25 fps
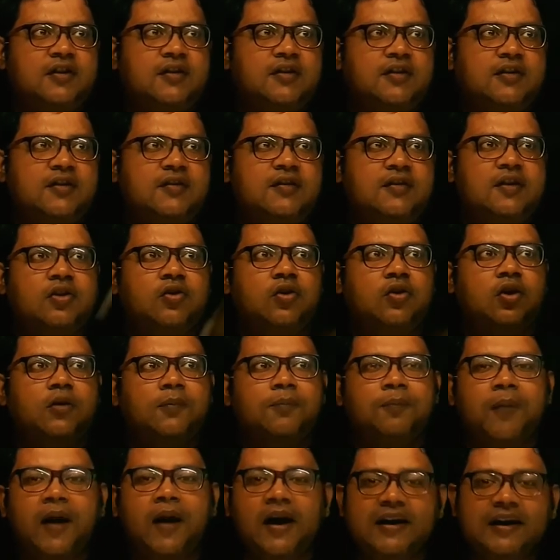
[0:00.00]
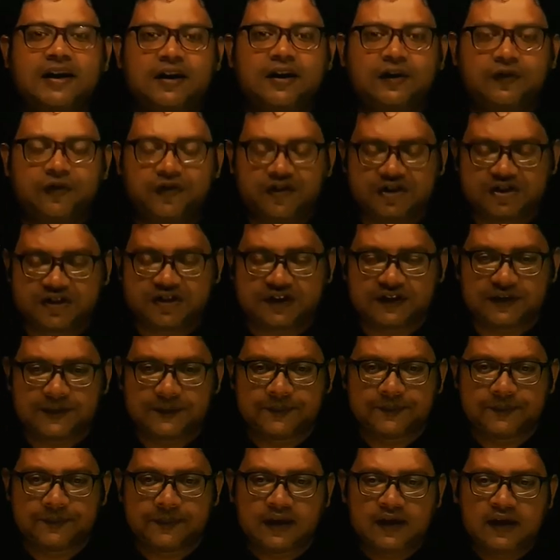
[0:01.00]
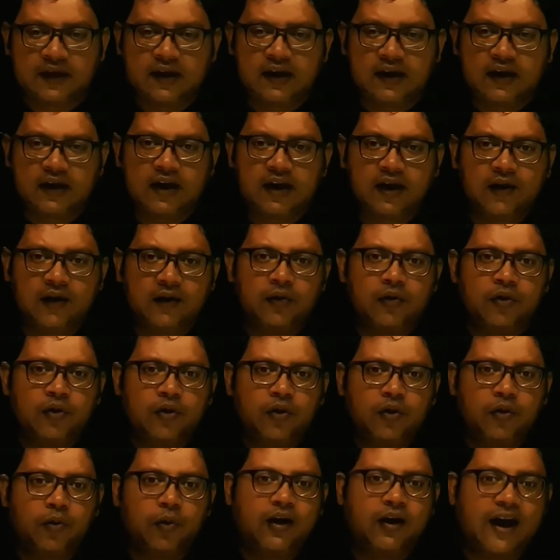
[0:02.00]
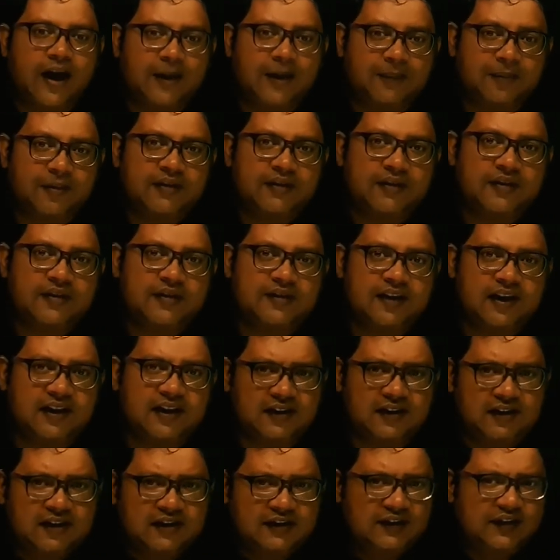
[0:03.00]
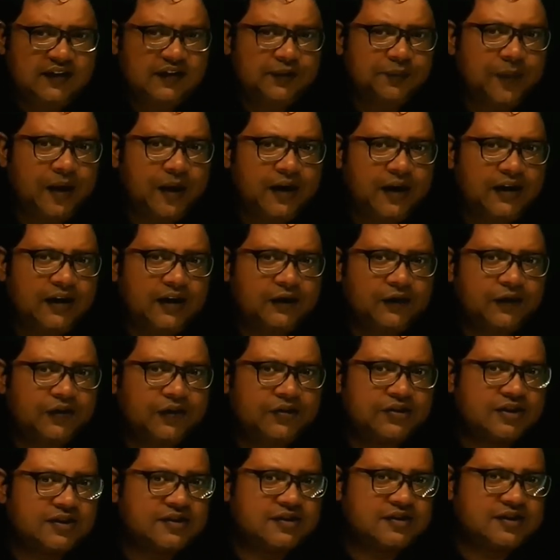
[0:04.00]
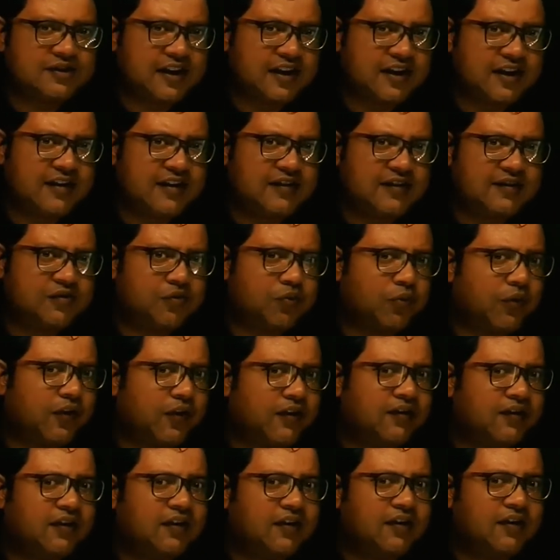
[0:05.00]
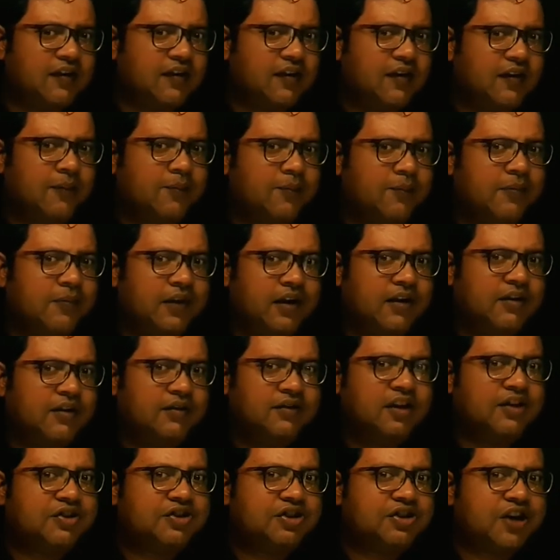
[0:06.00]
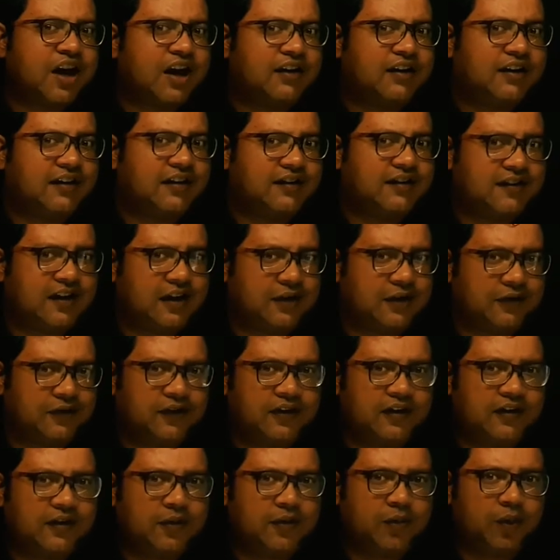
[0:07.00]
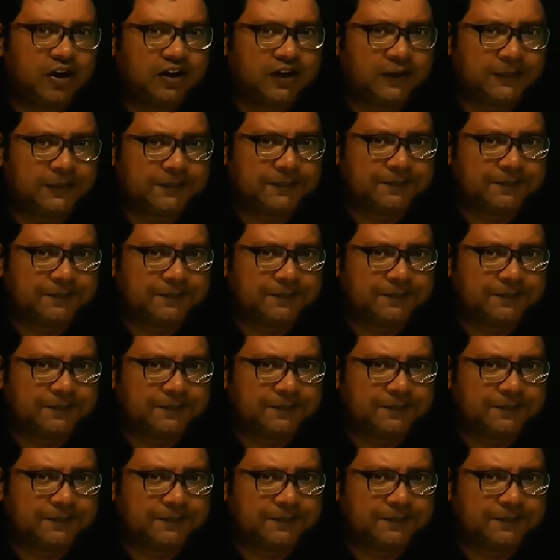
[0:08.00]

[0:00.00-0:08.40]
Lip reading: These are called pilot fishes. Now what happens is that this pilot fishes stays with the shark itself in the water.